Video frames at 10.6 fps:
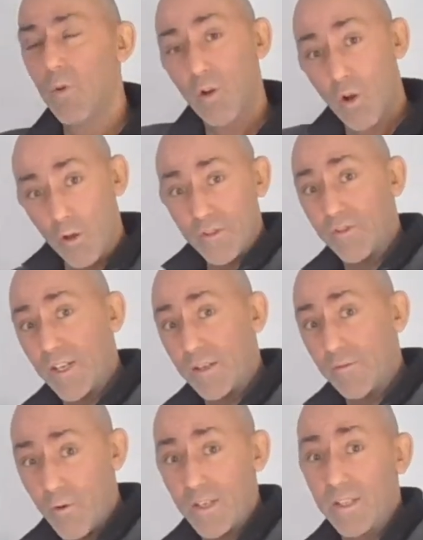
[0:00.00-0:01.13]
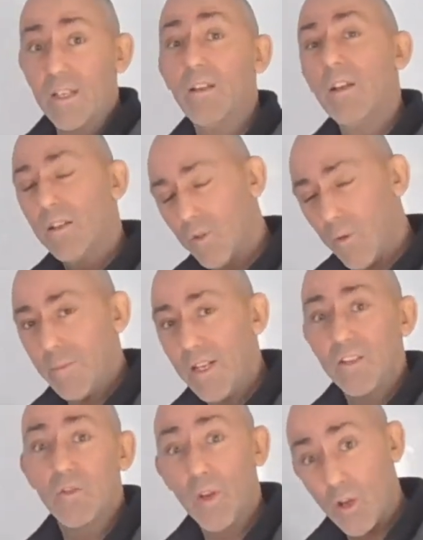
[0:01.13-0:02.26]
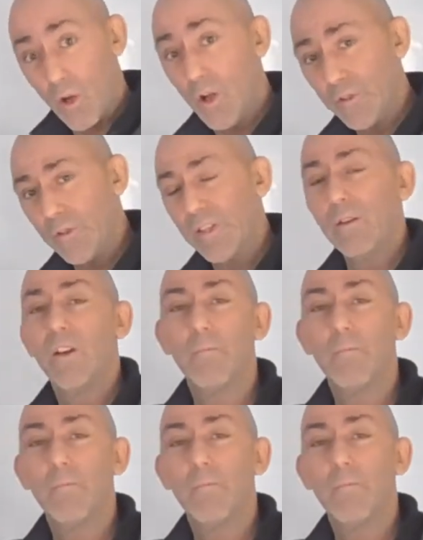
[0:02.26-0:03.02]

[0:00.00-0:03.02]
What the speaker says: But we're concentrating, focusing it, 20 minutes so we can all do it,